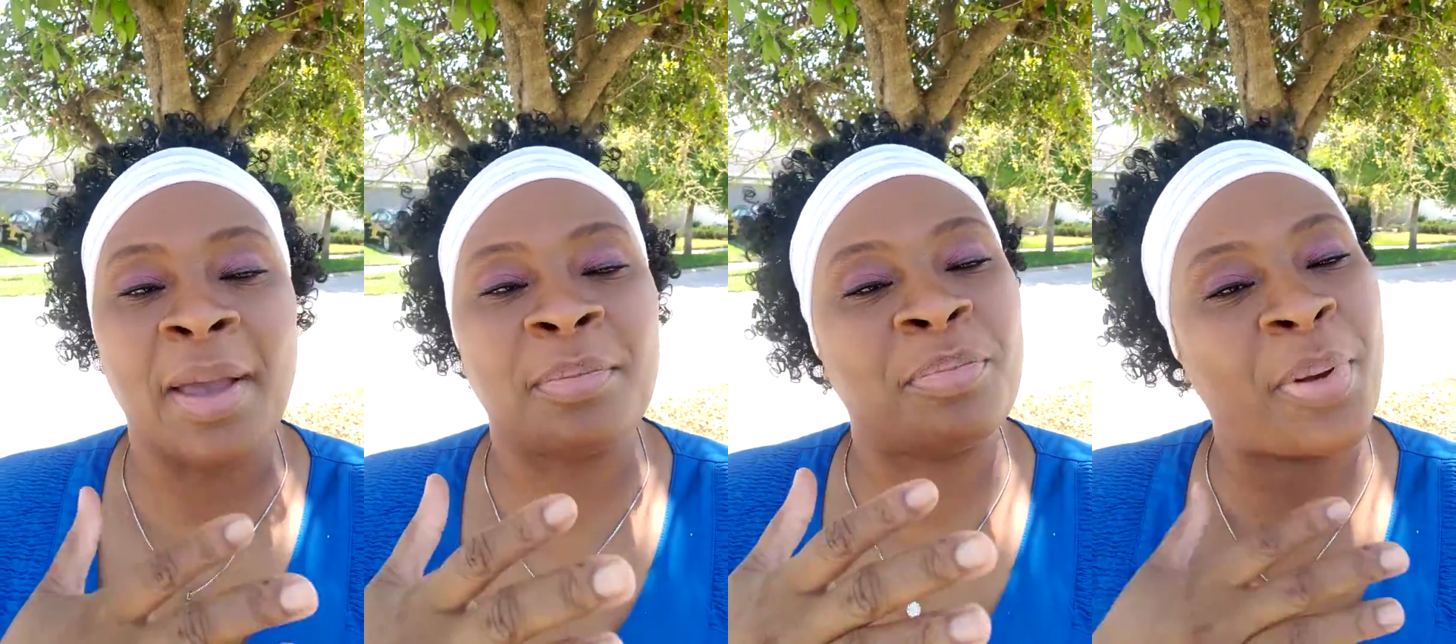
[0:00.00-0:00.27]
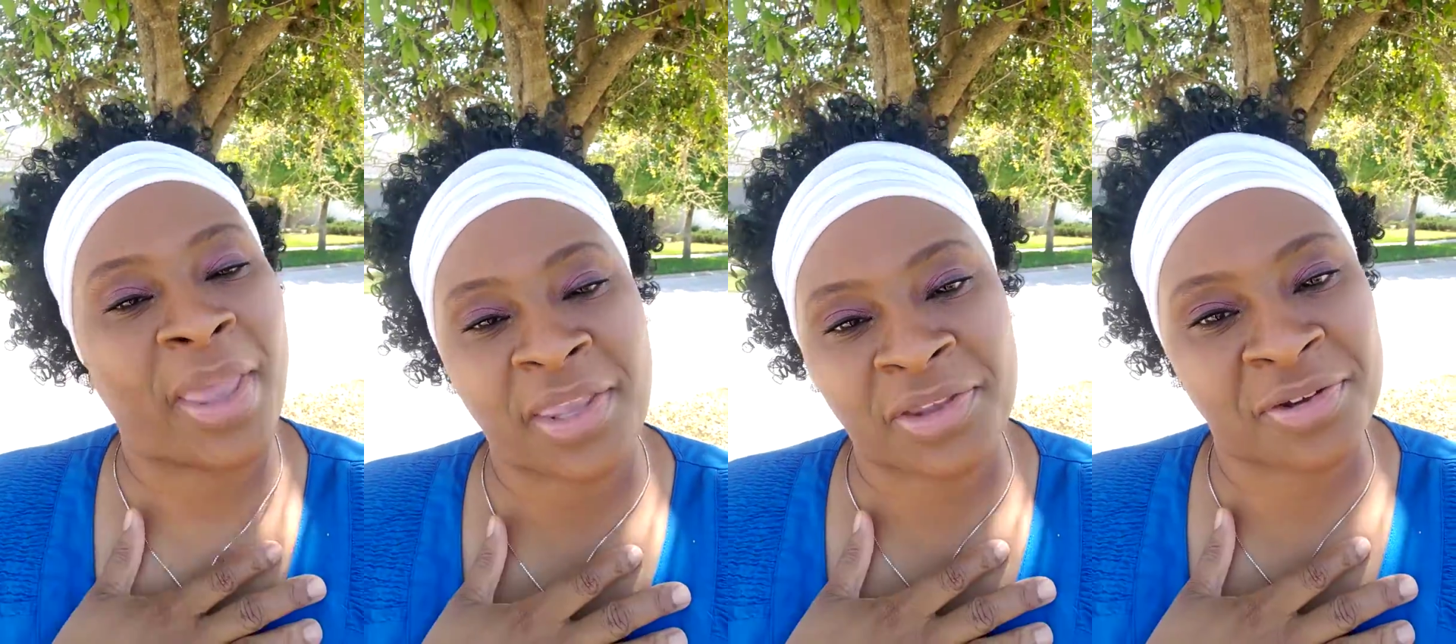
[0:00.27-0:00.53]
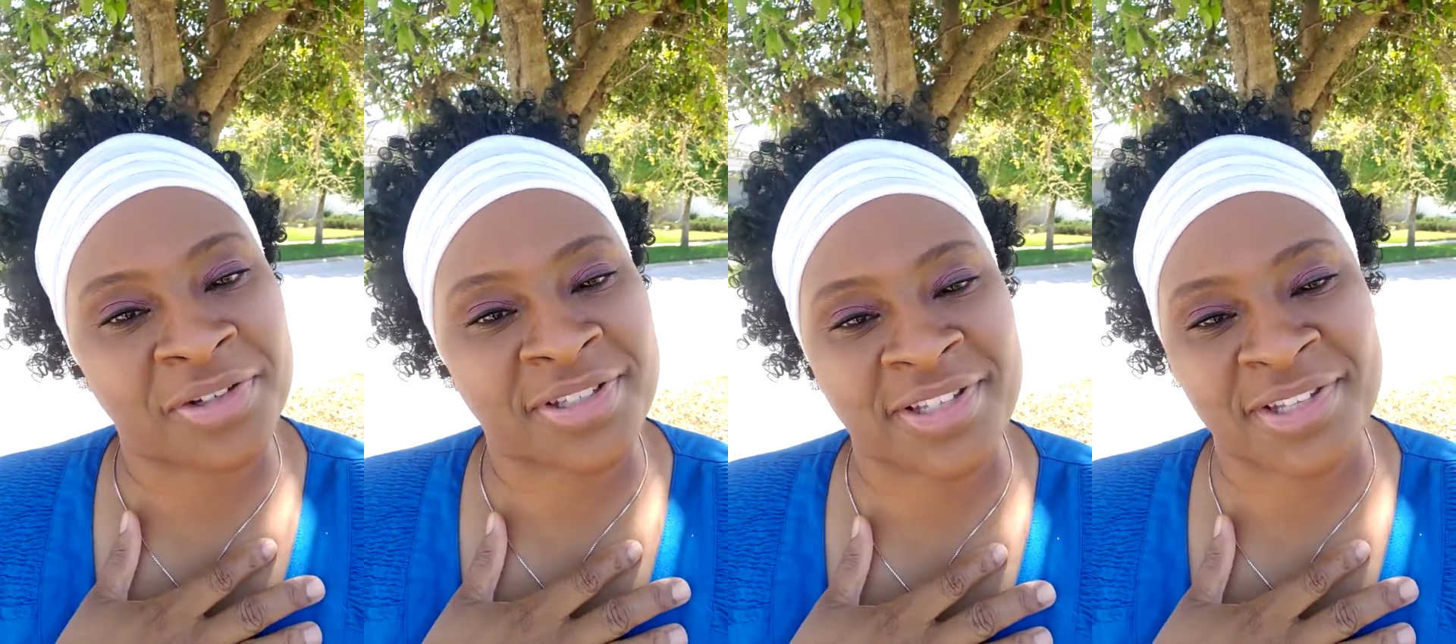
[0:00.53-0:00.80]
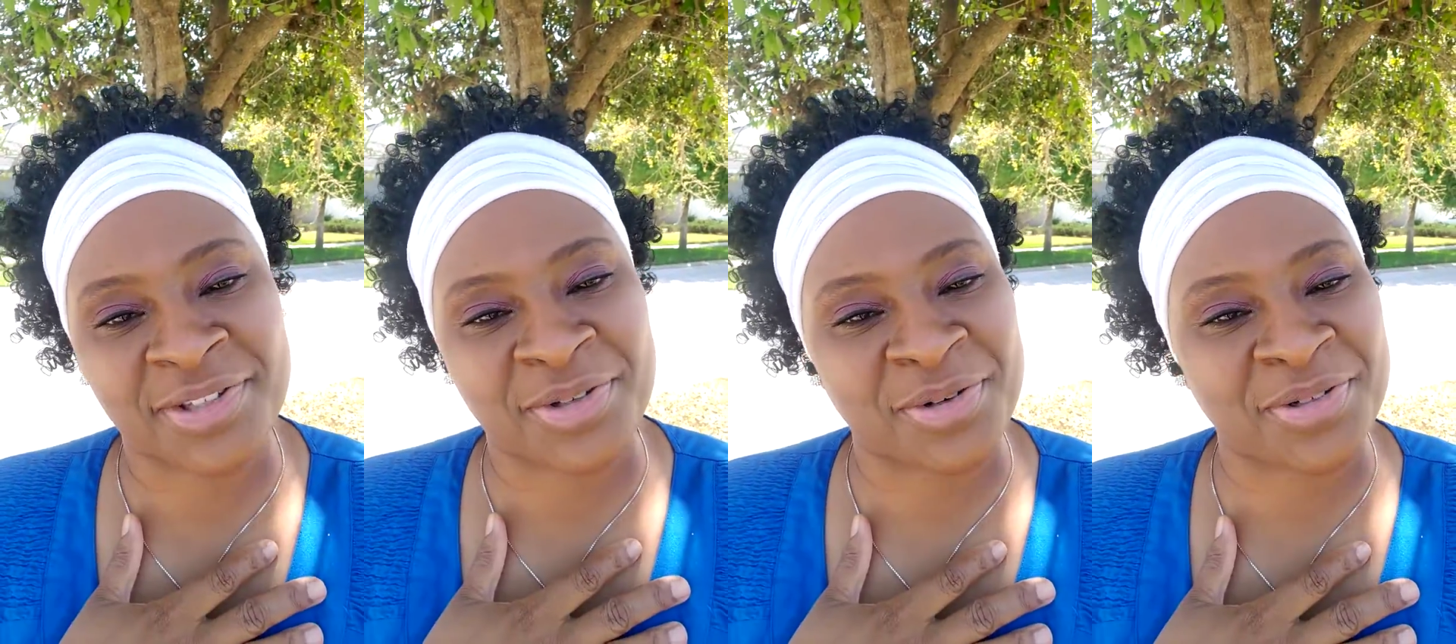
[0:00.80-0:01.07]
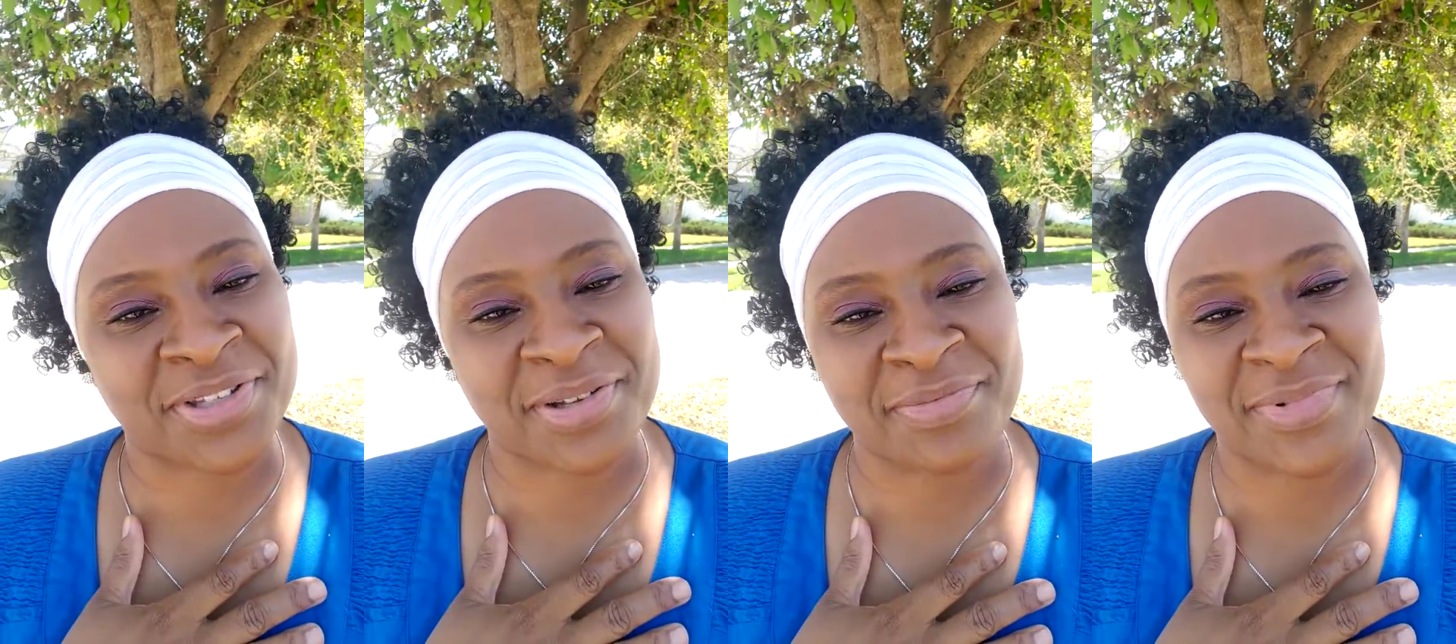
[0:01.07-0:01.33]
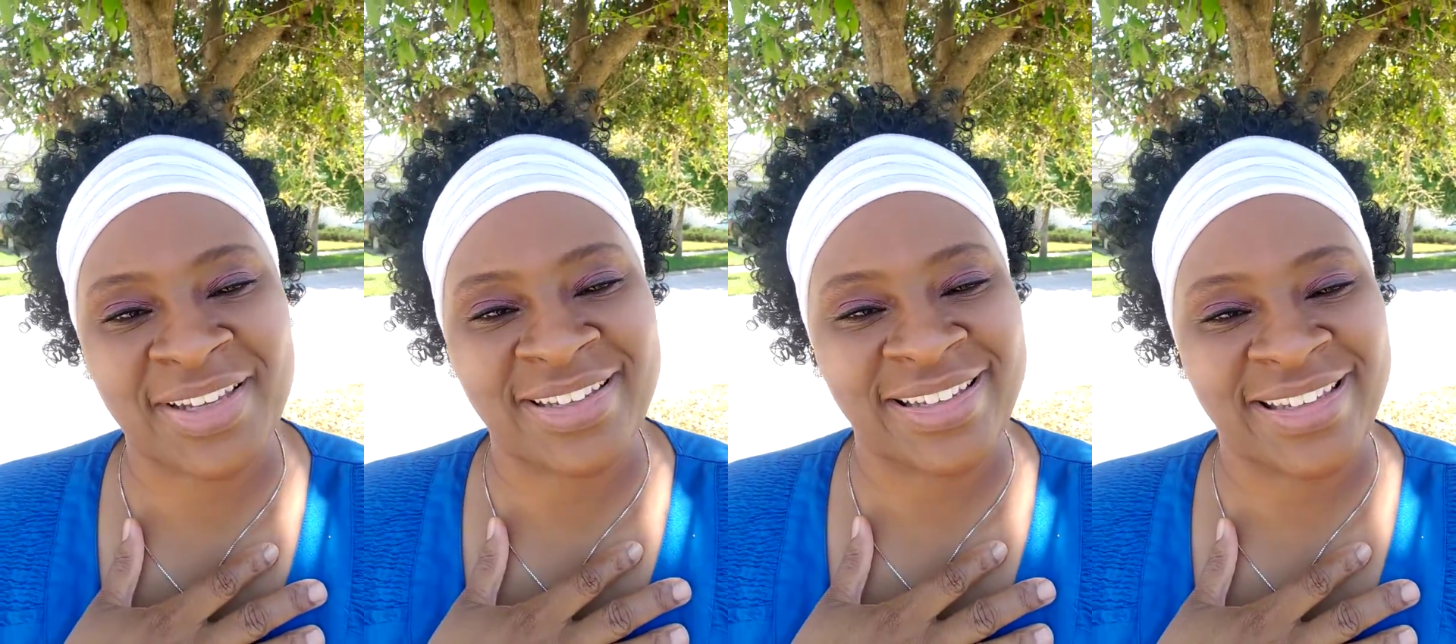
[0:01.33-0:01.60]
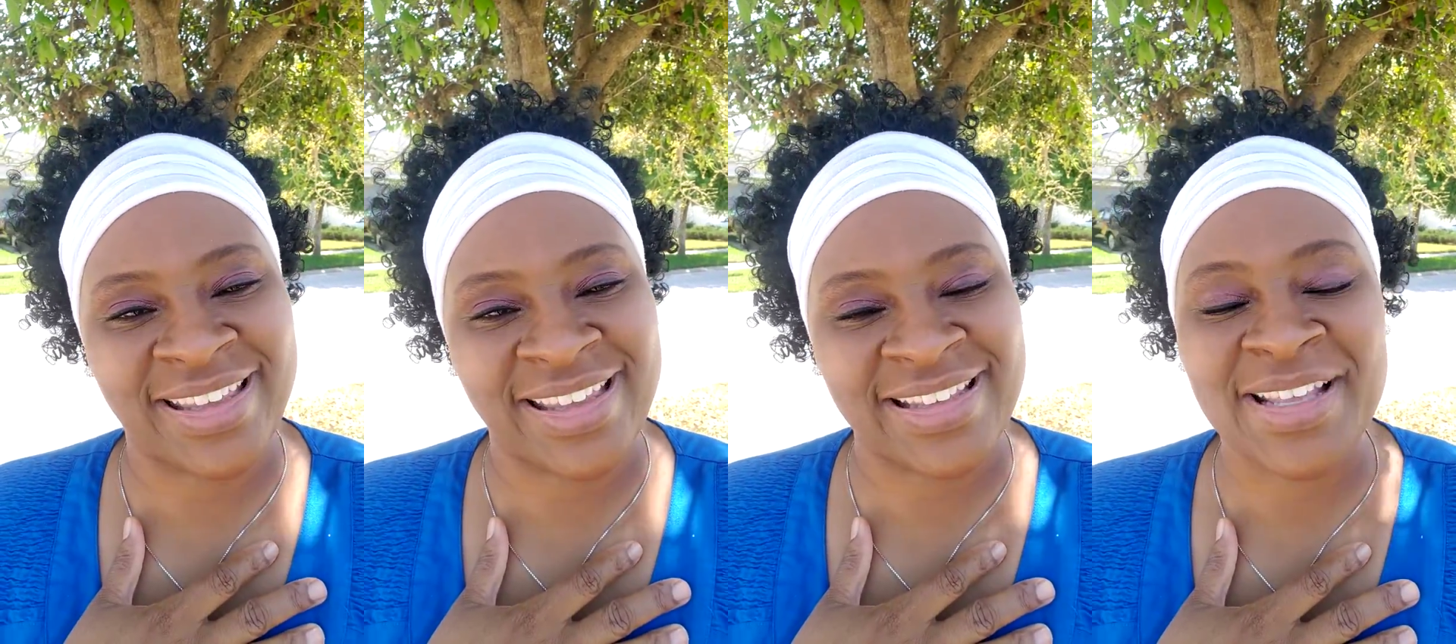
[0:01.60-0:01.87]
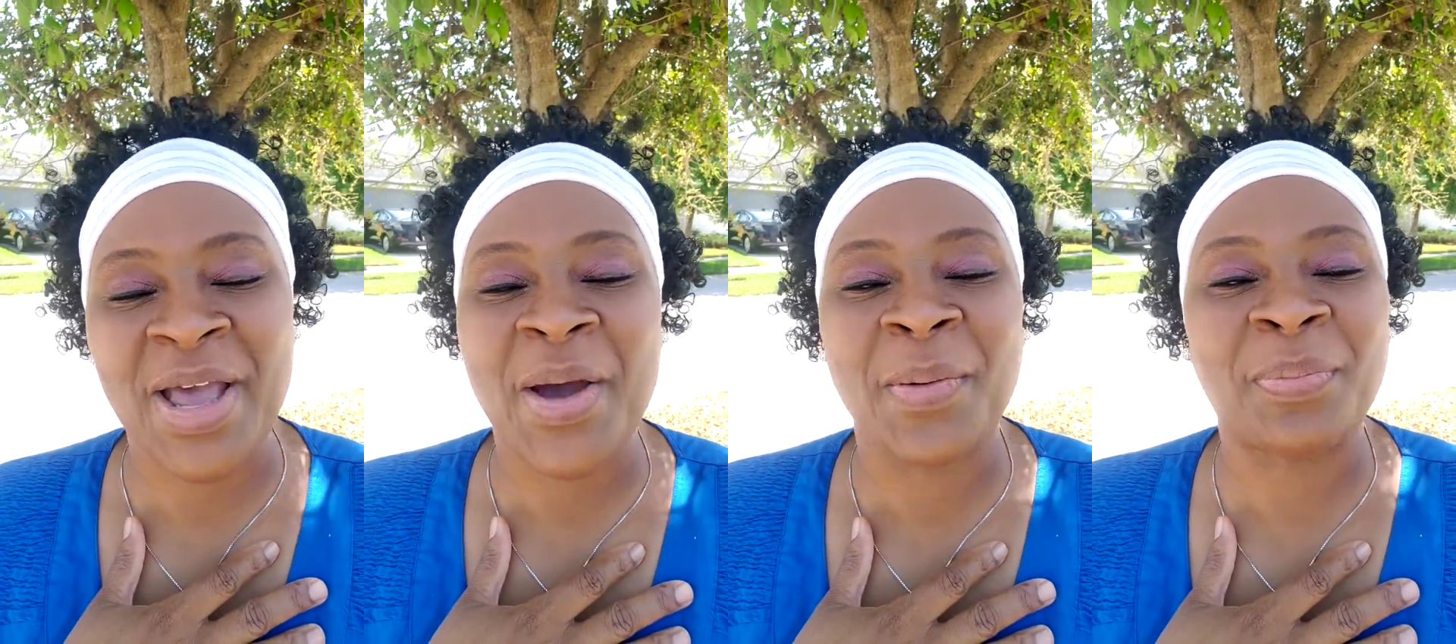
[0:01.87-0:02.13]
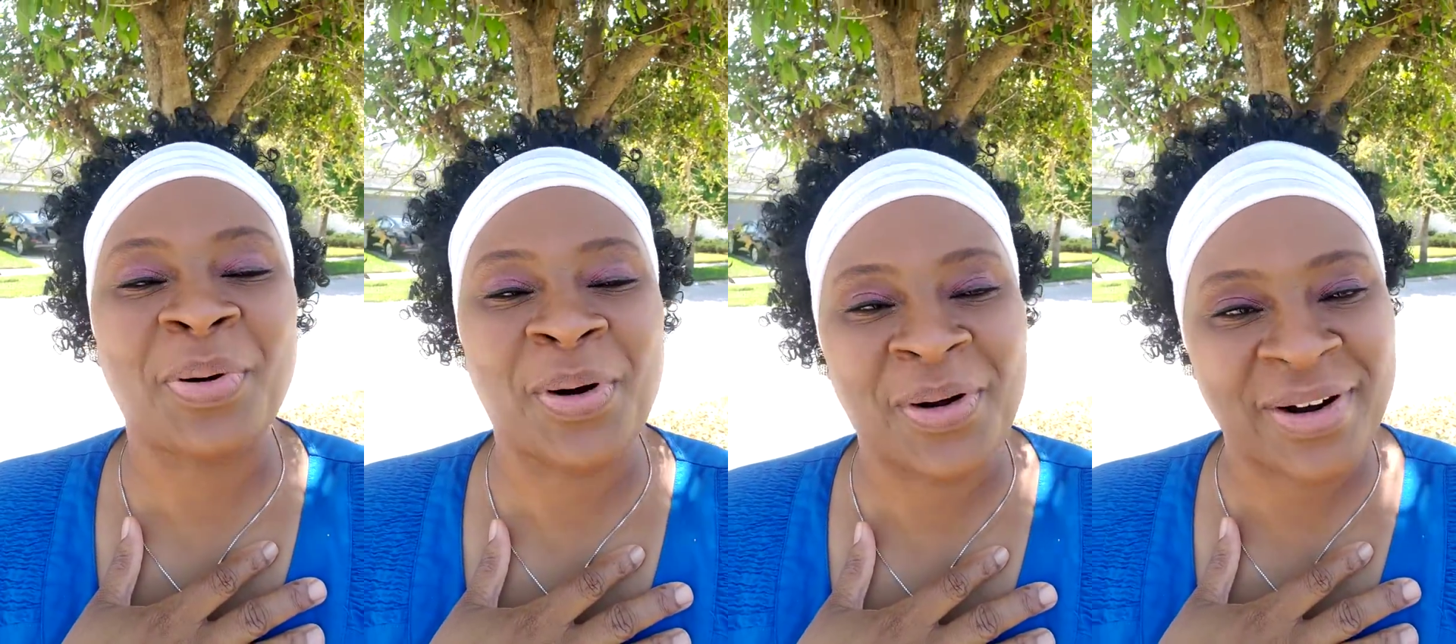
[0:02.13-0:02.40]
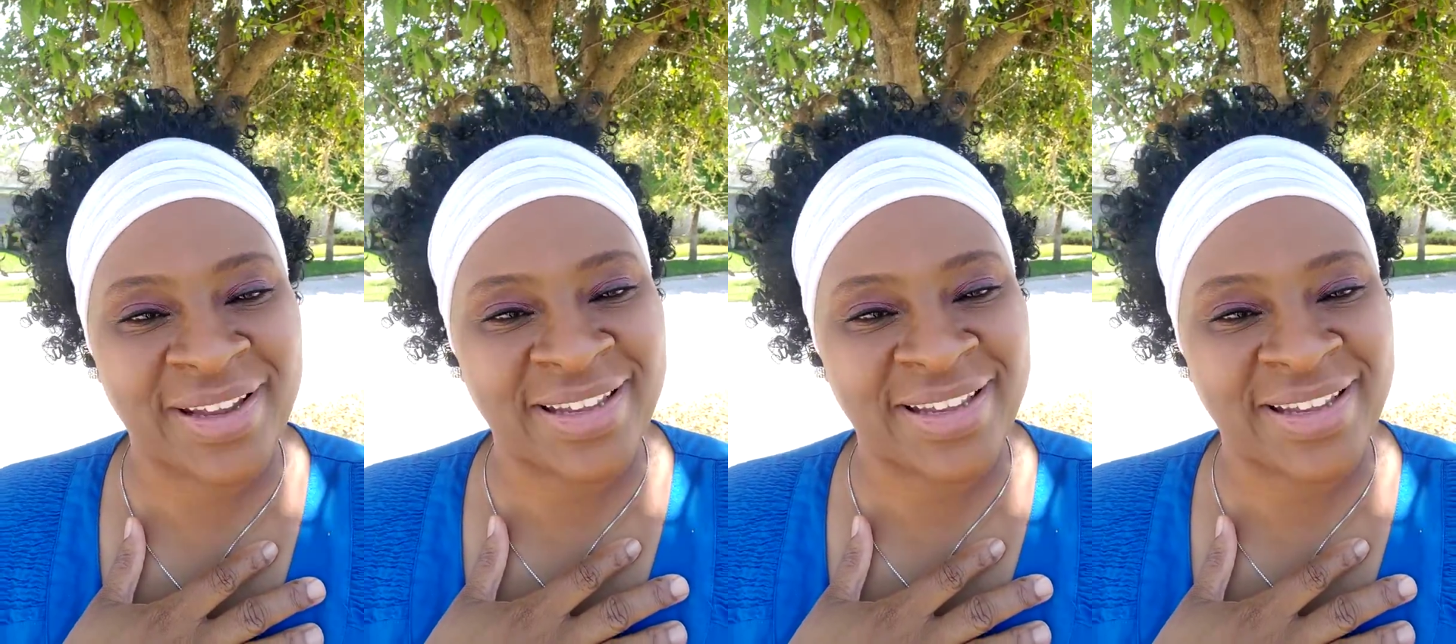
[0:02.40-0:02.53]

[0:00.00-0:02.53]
bake your sister some cookies, pour